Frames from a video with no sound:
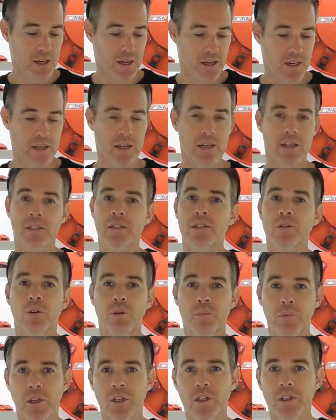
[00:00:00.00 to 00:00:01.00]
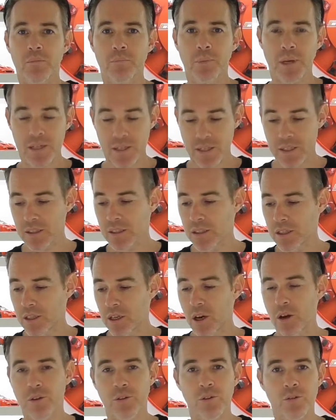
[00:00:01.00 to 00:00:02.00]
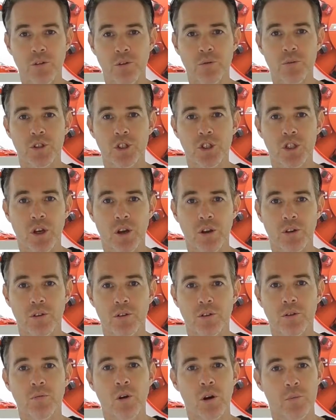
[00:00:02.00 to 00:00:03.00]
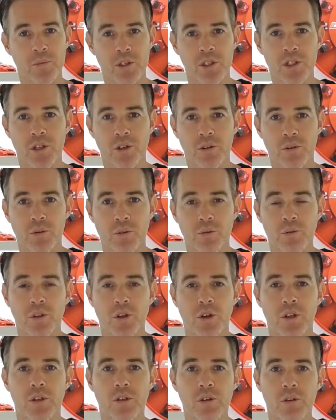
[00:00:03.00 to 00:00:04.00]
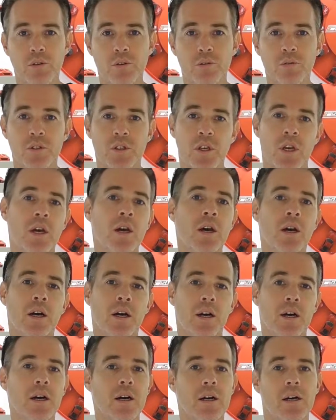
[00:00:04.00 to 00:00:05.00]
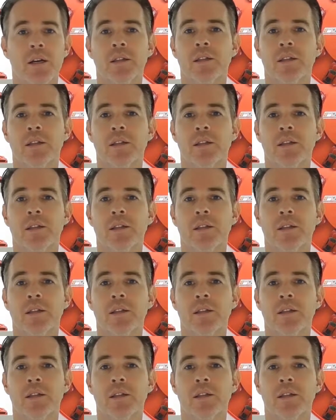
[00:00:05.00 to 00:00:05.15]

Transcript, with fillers: Uh, so I'm going to basically go through and show you what materials I use uh,